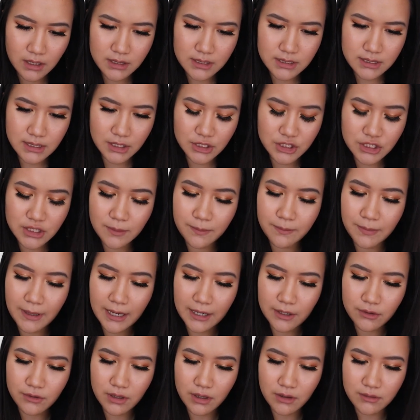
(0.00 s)
Touch the
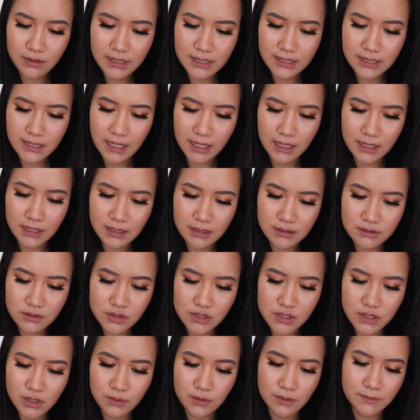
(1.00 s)
background again
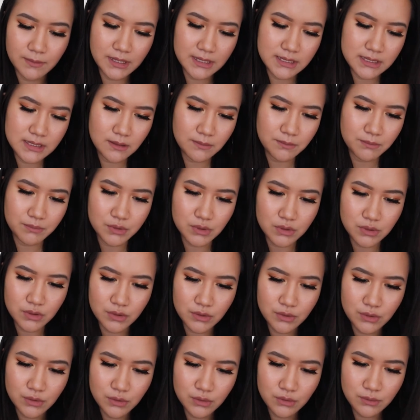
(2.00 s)
so it makes it
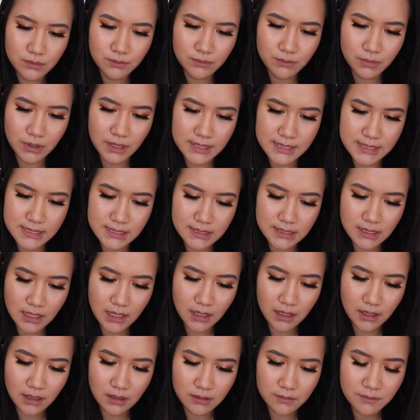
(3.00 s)
blue, press
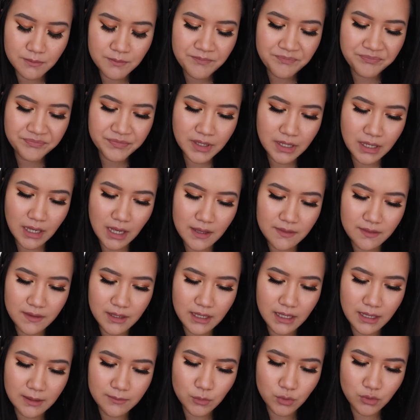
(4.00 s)
done, and
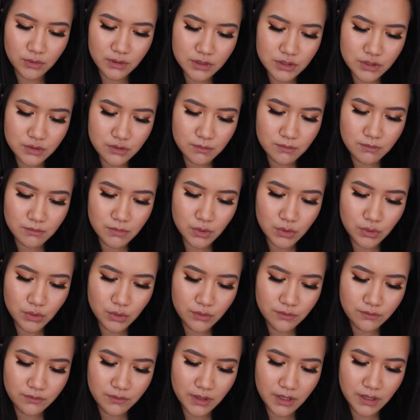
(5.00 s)
then I'm going to
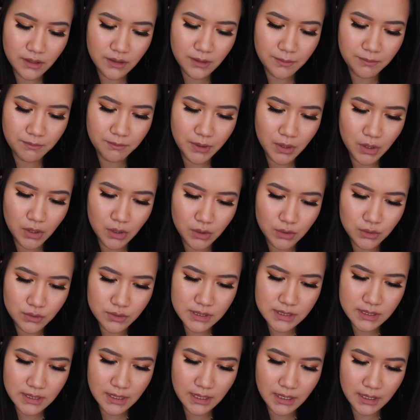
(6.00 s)
move the
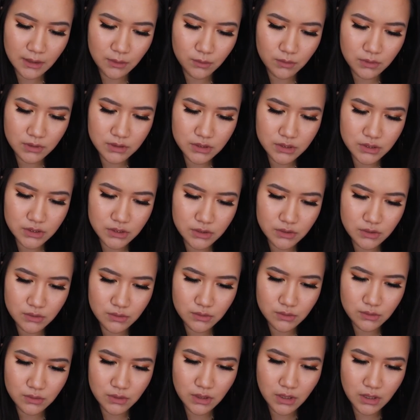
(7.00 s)
post that I want
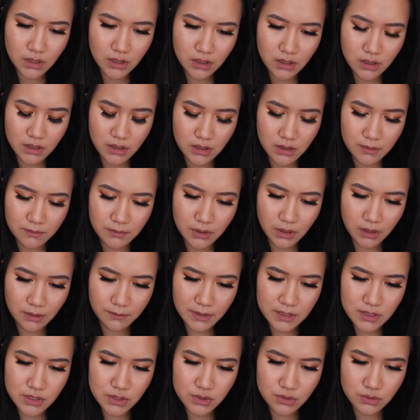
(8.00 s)
to put on
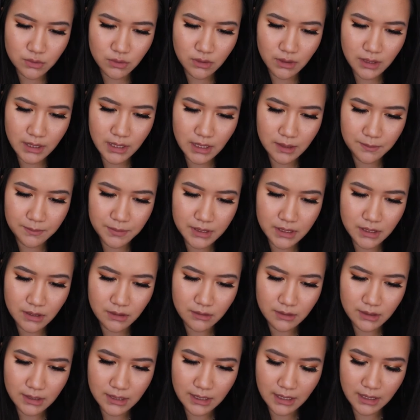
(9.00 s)
my story up
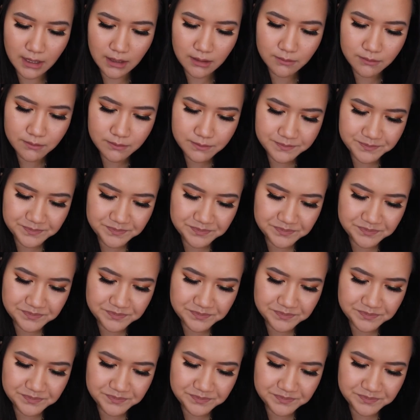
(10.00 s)
here again.